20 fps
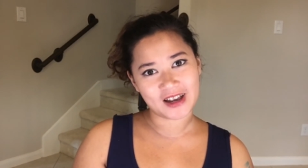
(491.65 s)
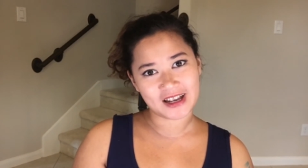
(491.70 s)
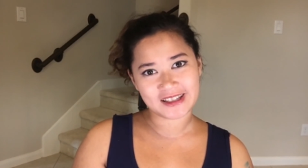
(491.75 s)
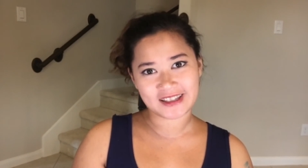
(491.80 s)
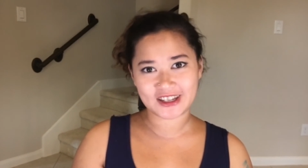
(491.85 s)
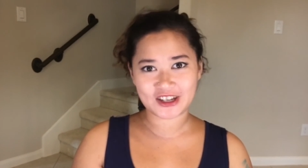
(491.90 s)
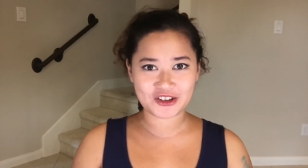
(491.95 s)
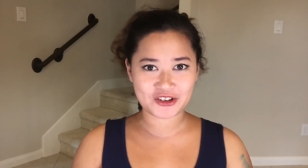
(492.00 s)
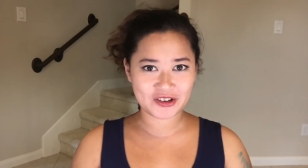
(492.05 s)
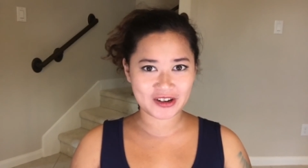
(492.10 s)
I
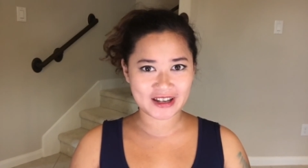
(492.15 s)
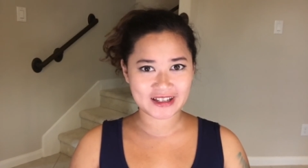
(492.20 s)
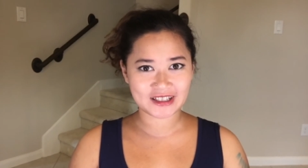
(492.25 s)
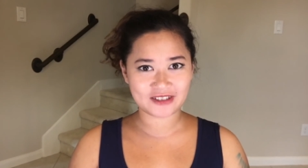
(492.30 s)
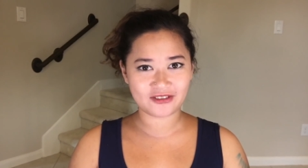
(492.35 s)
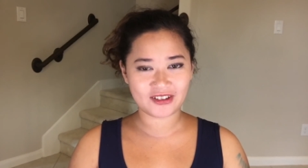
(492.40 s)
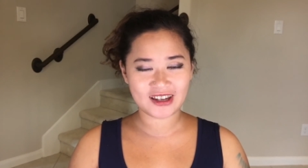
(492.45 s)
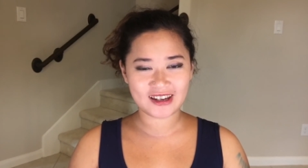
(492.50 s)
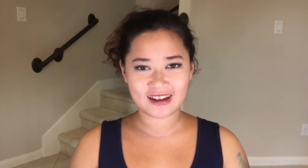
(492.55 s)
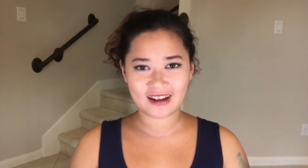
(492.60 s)
see you
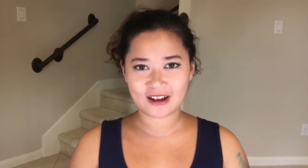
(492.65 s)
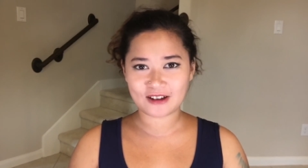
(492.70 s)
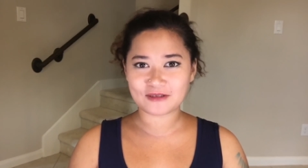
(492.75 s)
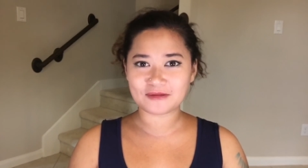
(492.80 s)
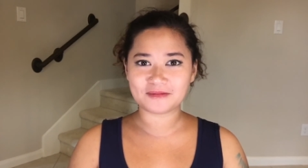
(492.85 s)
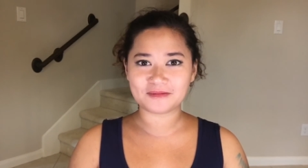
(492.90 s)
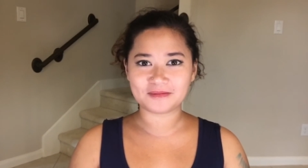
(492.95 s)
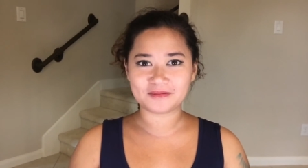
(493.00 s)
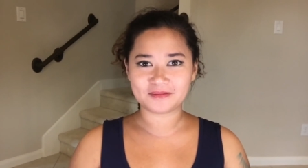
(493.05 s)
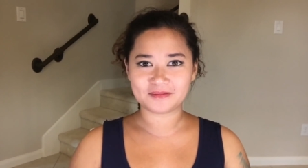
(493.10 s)
next video.
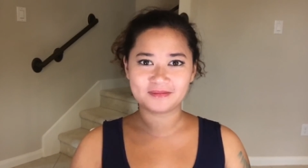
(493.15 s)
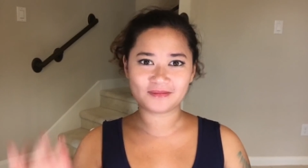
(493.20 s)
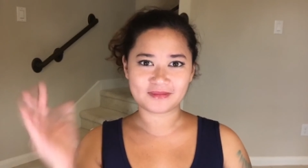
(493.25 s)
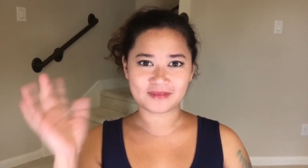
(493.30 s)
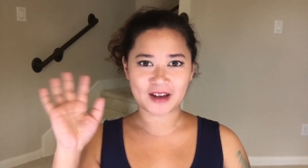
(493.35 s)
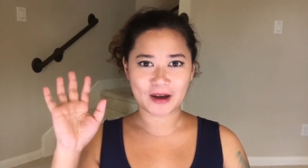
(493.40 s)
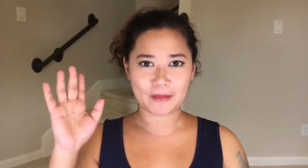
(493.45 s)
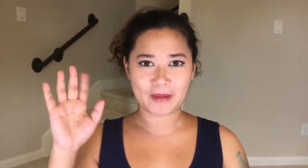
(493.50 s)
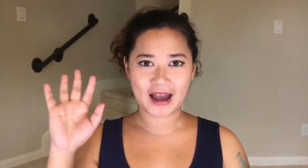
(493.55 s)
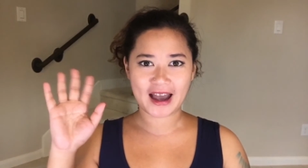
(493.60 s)

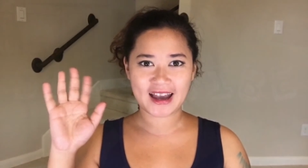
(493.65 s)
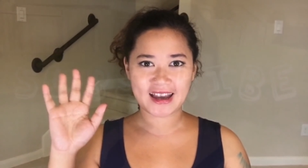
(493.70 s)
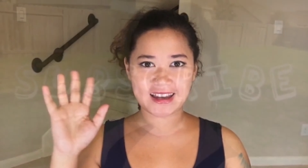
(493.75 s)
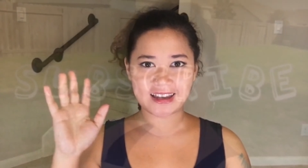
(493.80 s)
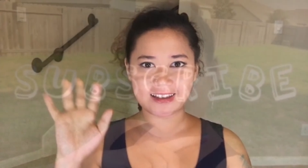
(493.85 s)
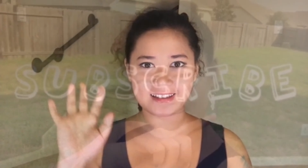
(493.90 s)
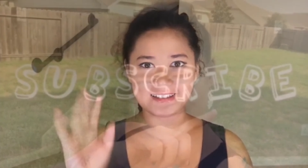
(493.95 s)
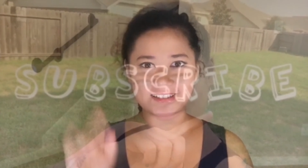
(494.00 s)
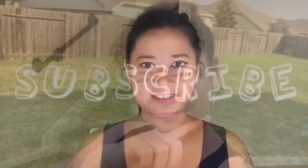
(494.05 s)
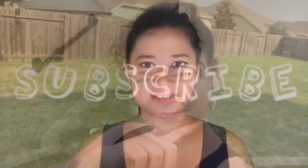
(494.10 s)

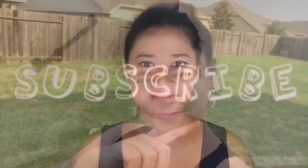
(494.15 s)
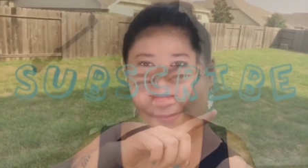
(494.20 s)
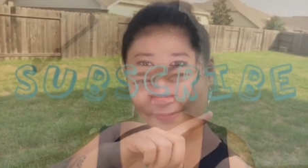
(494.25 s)
Bye!